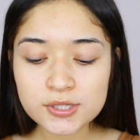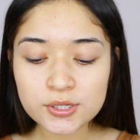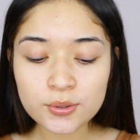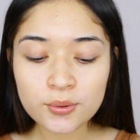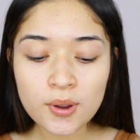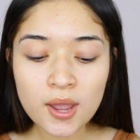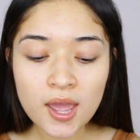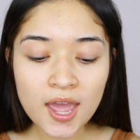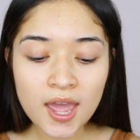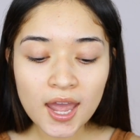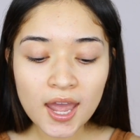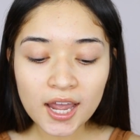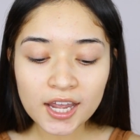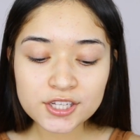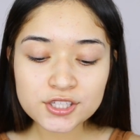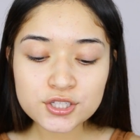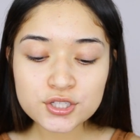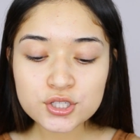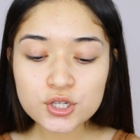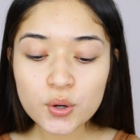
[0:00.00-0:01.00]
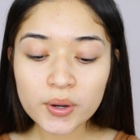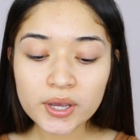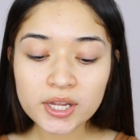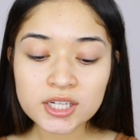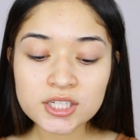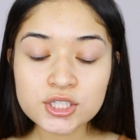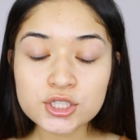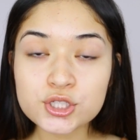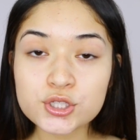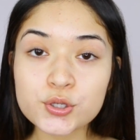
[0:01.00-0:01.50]
So I just go
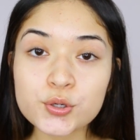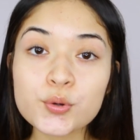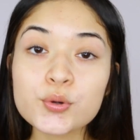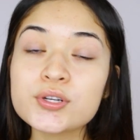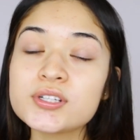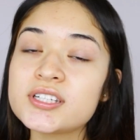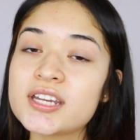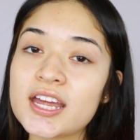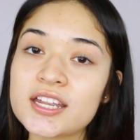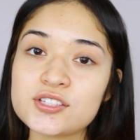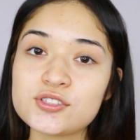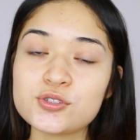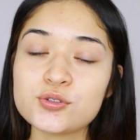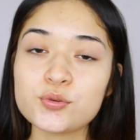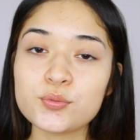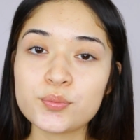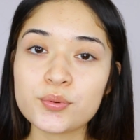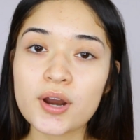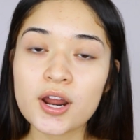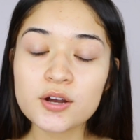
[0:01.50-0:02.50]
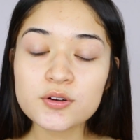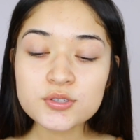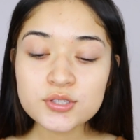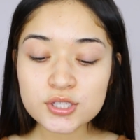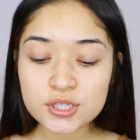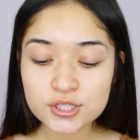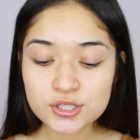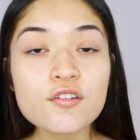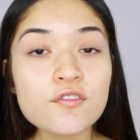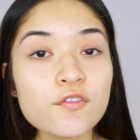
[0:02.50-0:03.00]
ahead and do natural
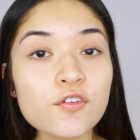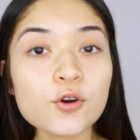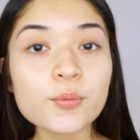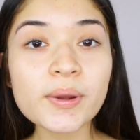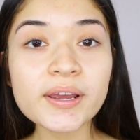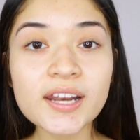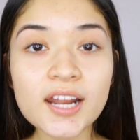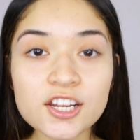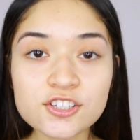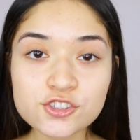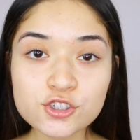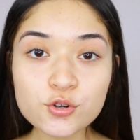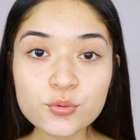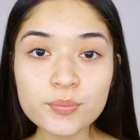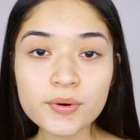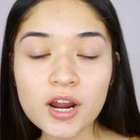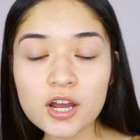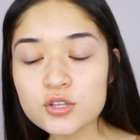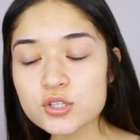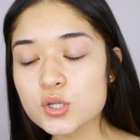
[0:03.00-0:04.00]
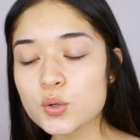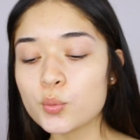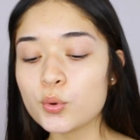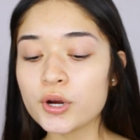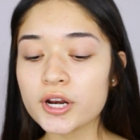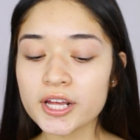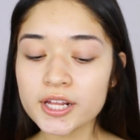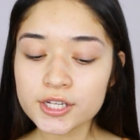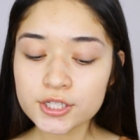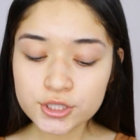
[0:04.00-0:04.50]
brows. So for my natural brows,
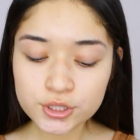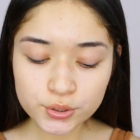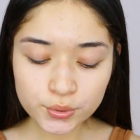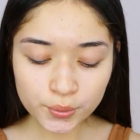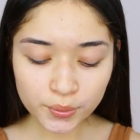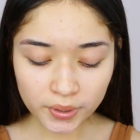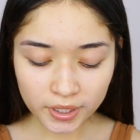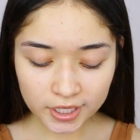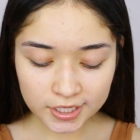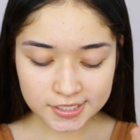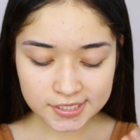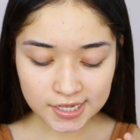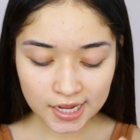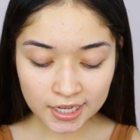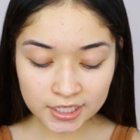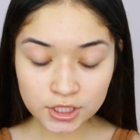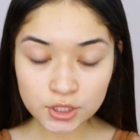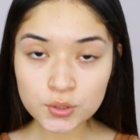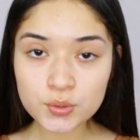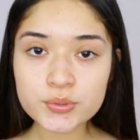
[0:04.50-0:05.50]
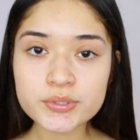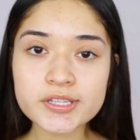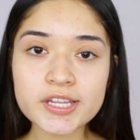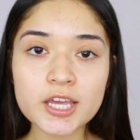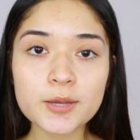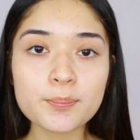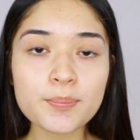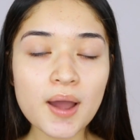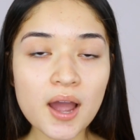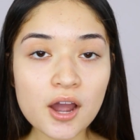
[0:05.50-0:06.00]
what I do is I use
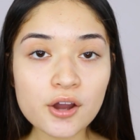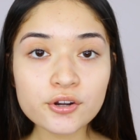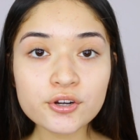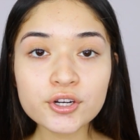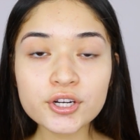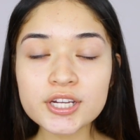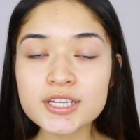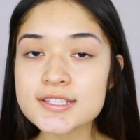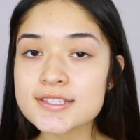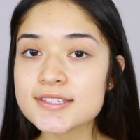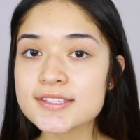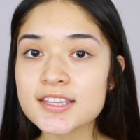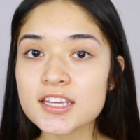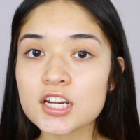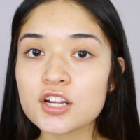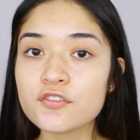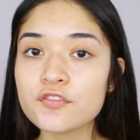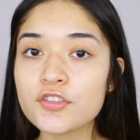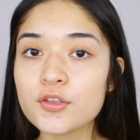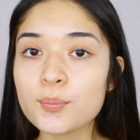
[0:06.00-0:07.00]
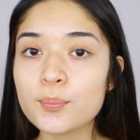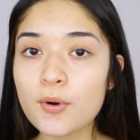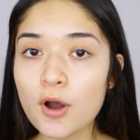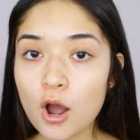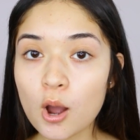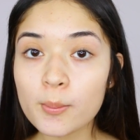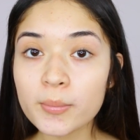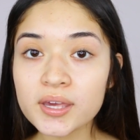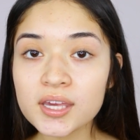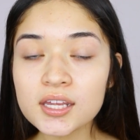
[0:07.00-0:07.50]
a powder instead of the
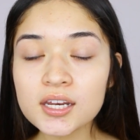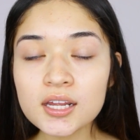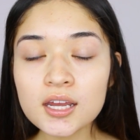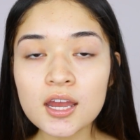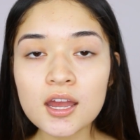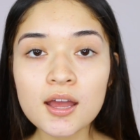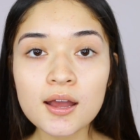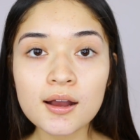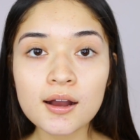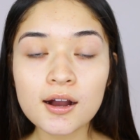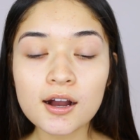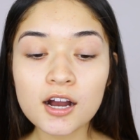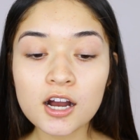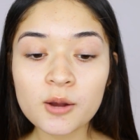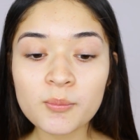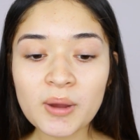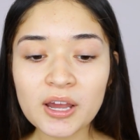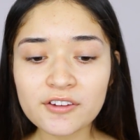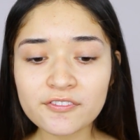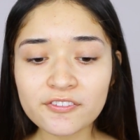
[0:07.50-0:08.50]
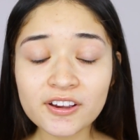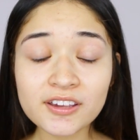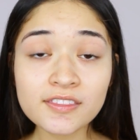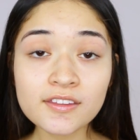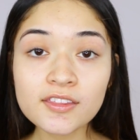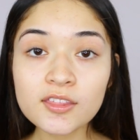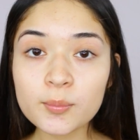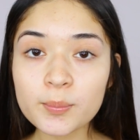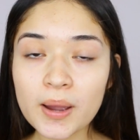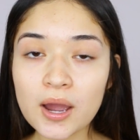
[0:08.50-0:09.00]
pomade. I find
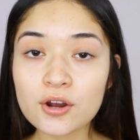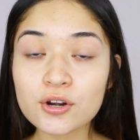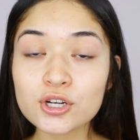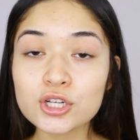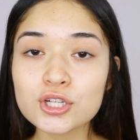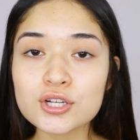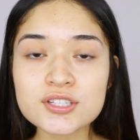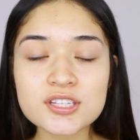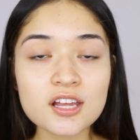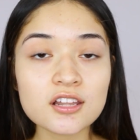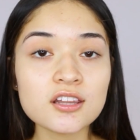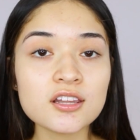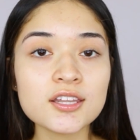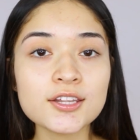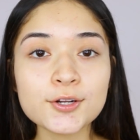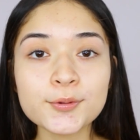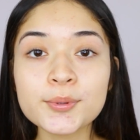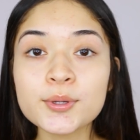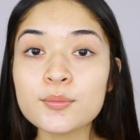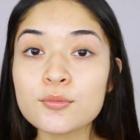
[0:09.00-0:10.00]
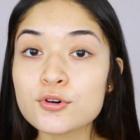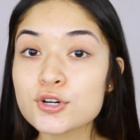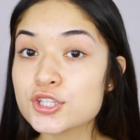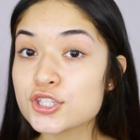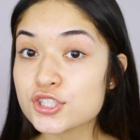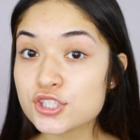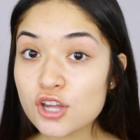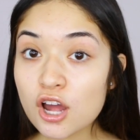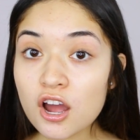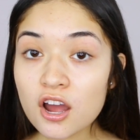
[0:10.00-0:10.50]
that the powder looks a little bit more
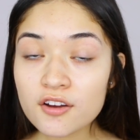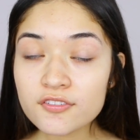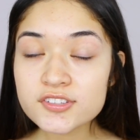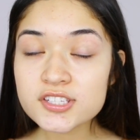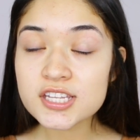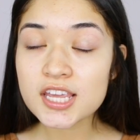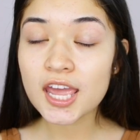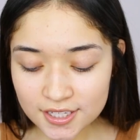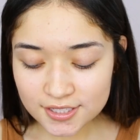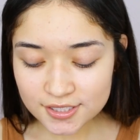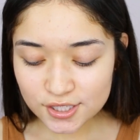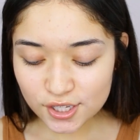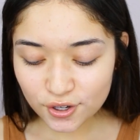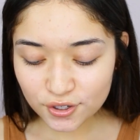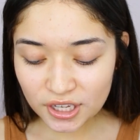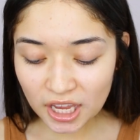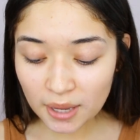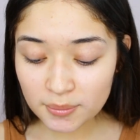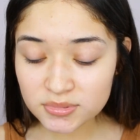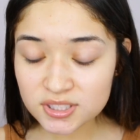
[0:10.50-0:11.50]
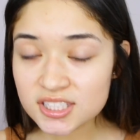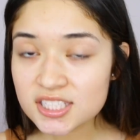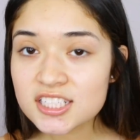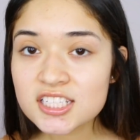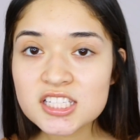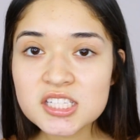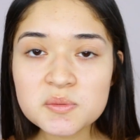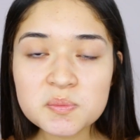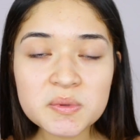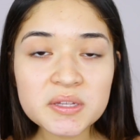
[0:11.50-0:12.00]
soft. So yeah, I'm just
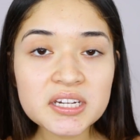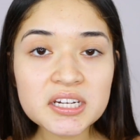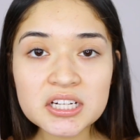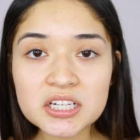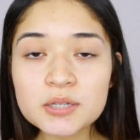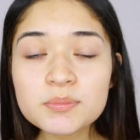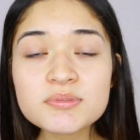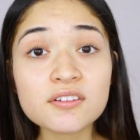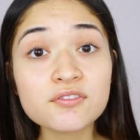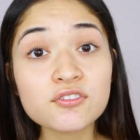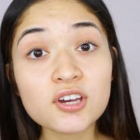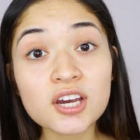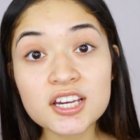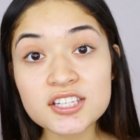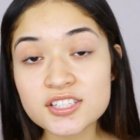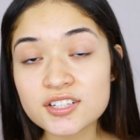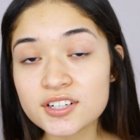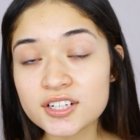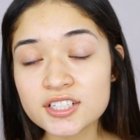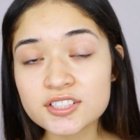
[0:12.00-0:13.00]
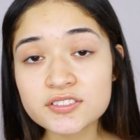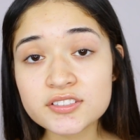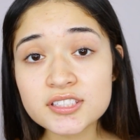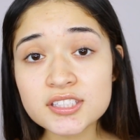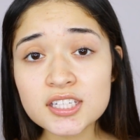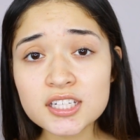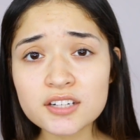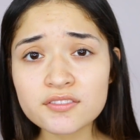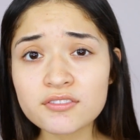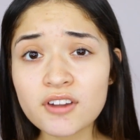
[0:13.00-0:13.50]
gonna speed it up if you guys are
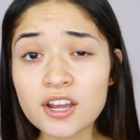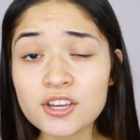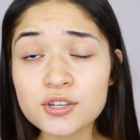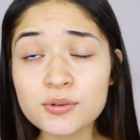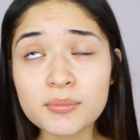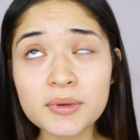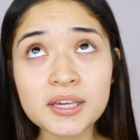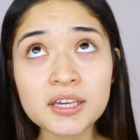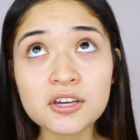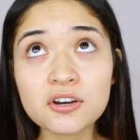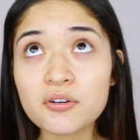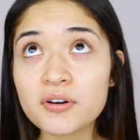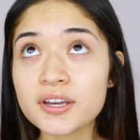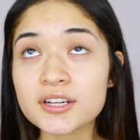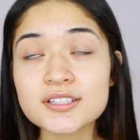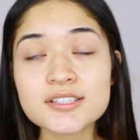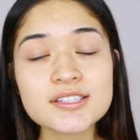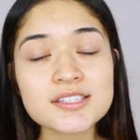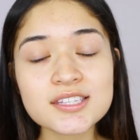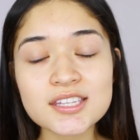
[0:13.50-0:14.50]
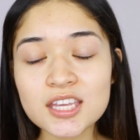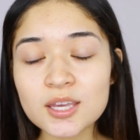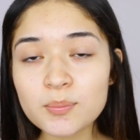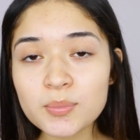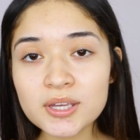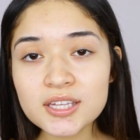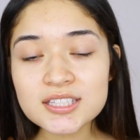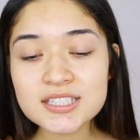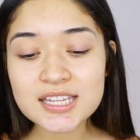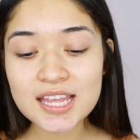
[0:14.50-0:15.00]
interested. If not, you may go ahead and skip
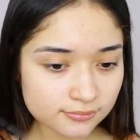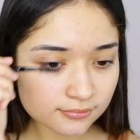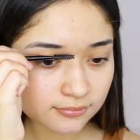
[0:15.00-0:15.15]
it.